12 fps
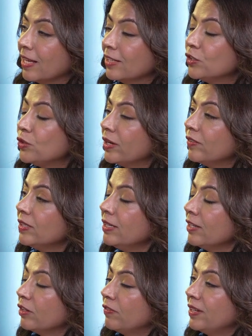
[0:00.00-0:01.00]
Did you ever
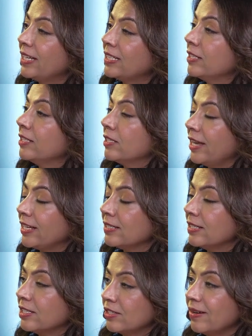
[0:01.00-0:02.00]
think of an
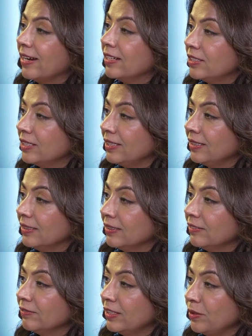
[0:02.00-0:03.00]
exit strategy
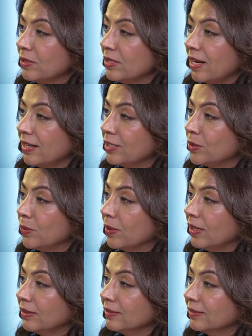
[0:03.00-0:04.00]
when you started Zoga?